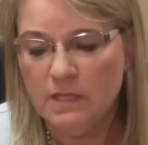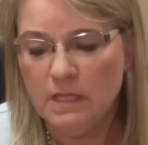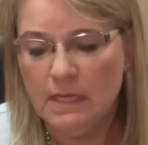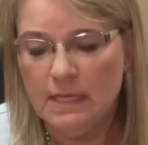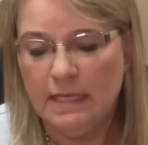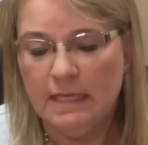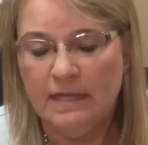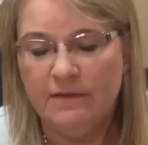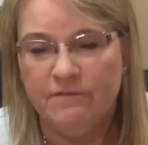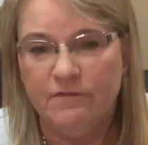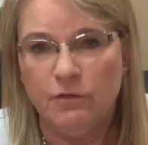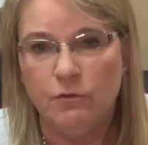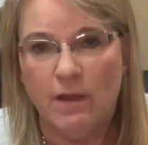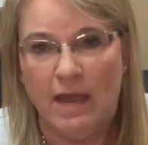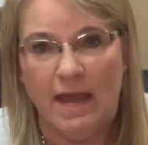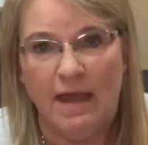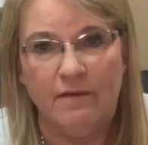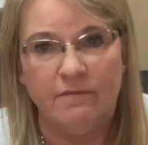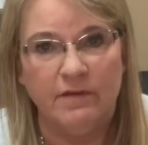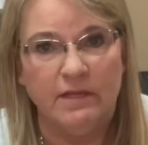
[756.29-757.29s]
If you
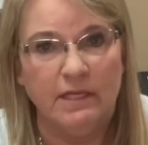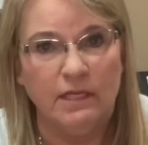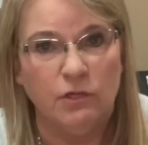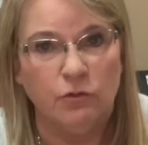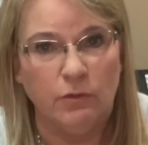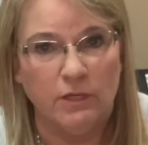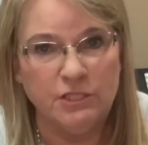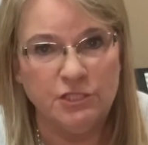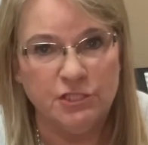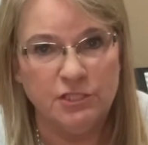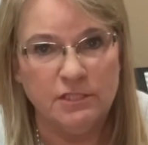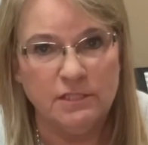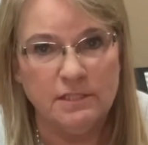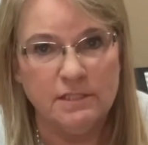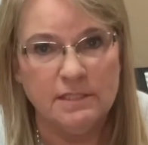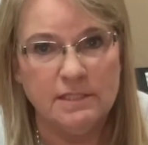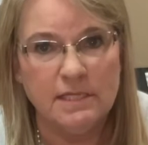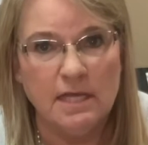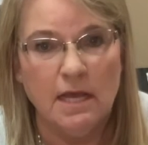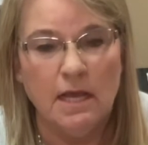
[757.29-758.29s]
have any
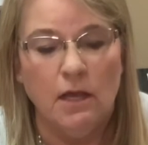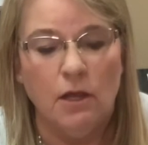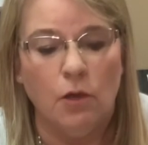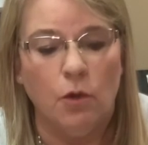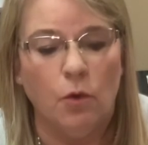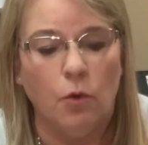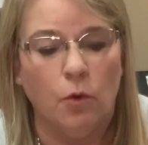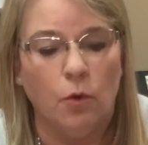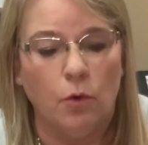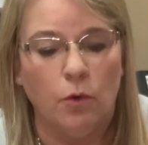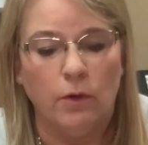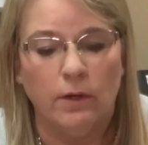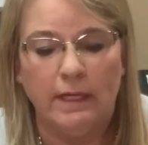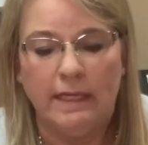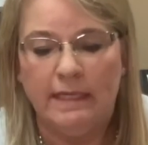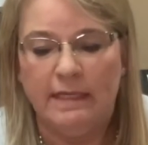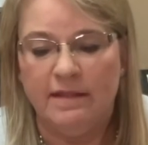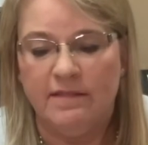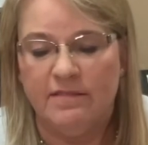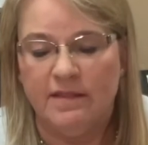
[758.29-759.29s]
questions or
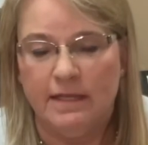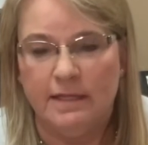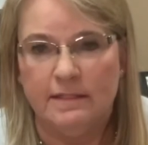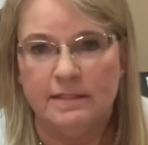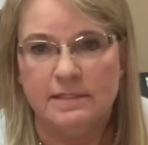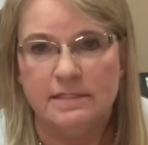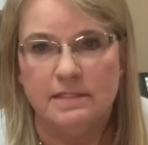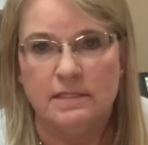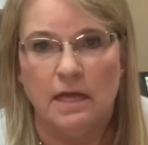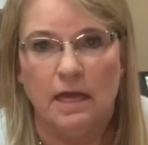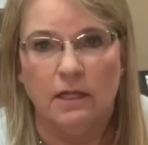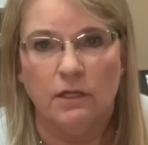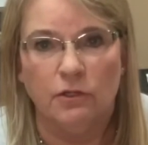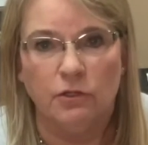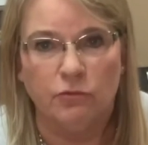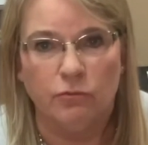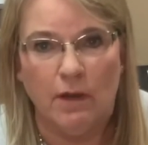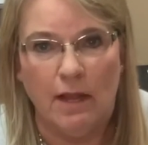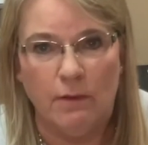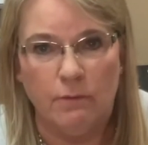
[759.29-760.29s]
anything does not
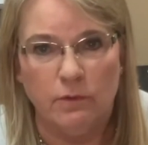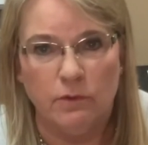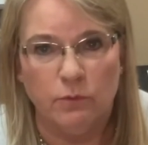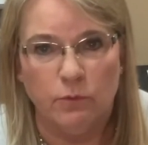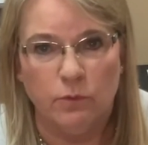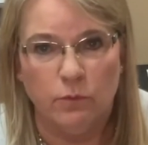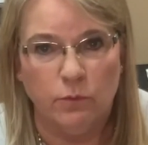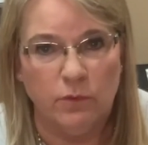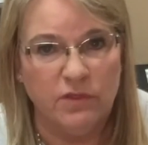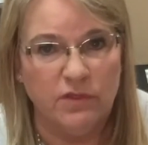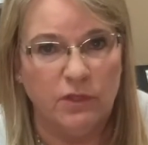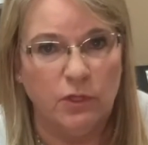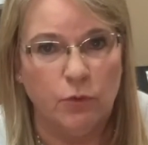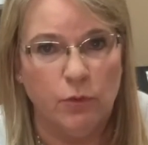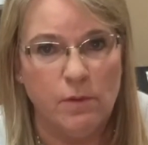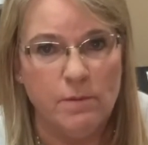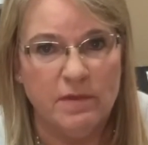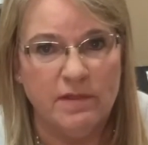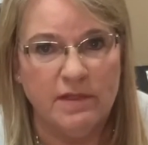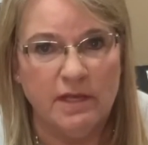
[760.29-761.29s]
look right with the
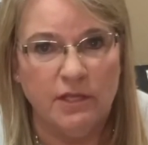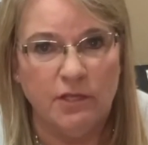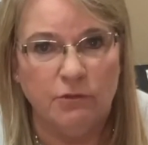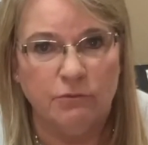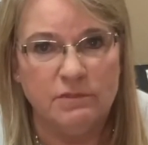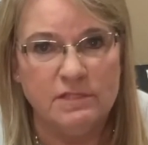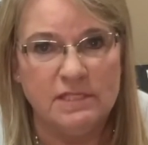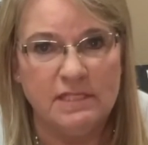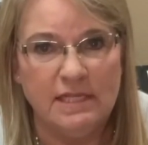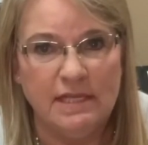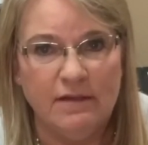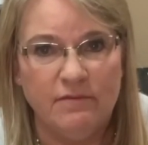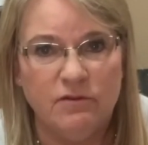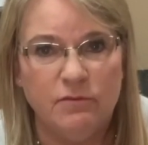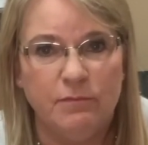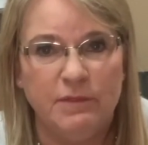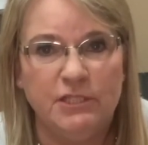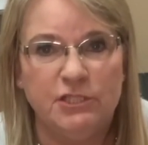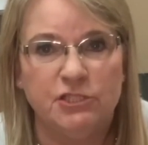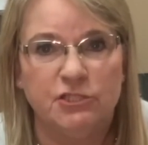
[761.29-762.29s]
equipment that you
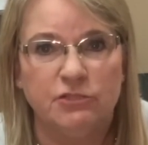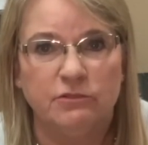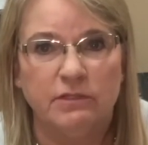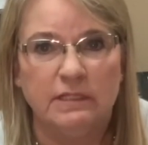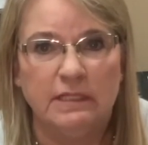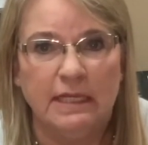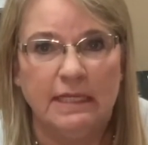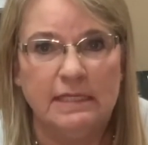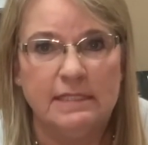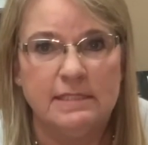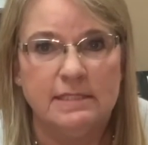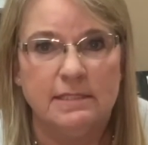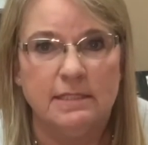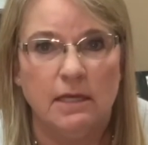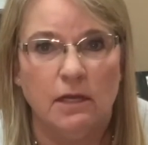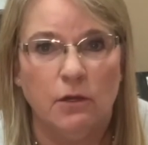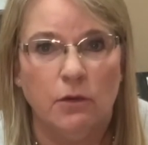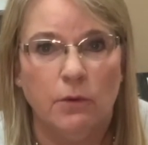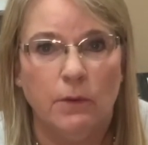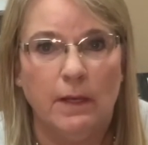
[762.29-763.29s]
received, be sure and let us
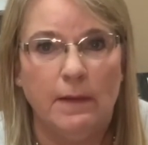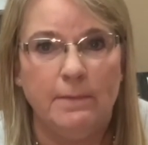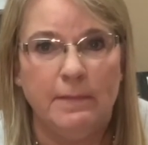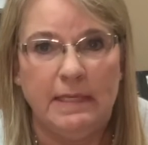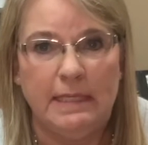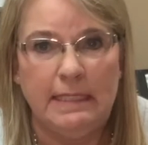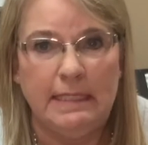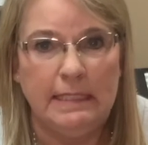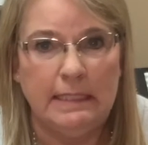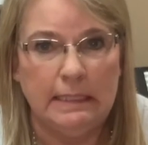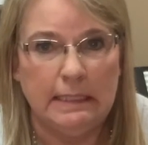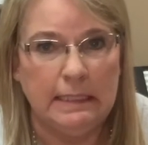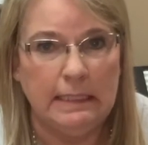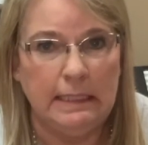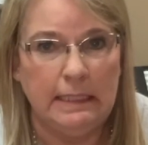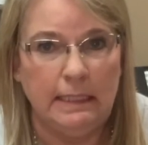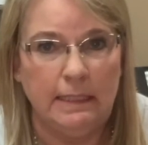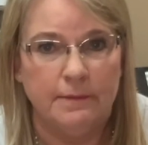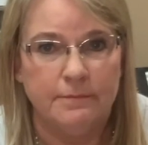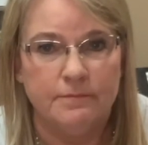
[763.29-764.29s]
know
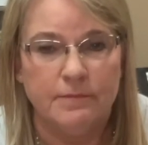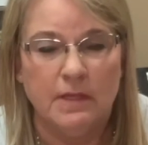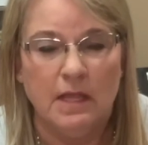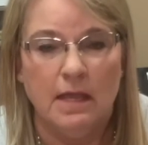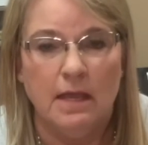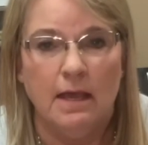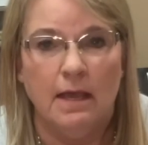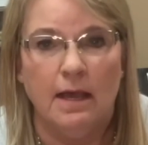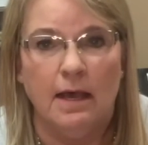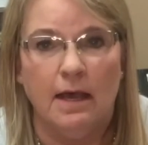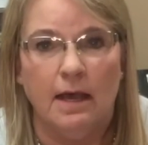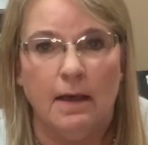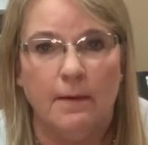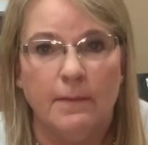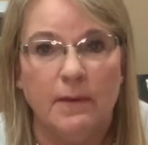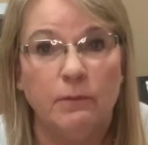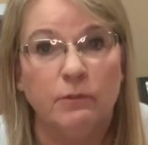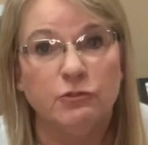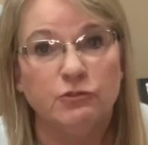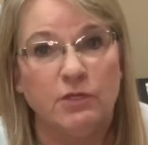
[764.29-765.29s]
immediately,
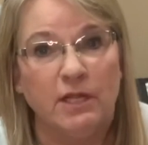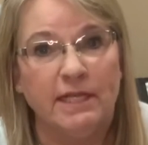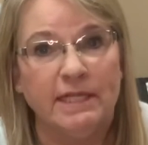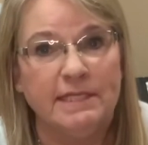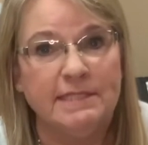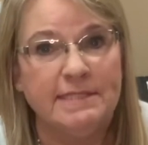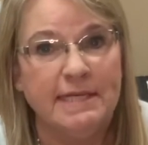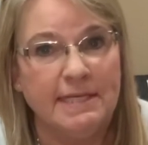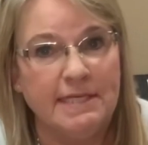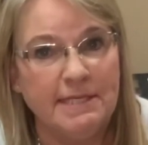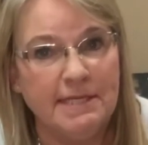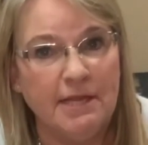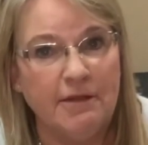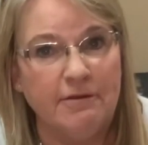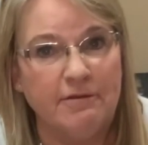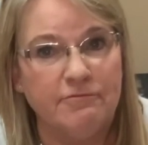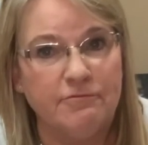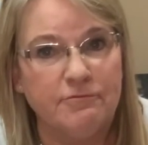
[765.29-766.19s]
and we'll try to get it taken care of.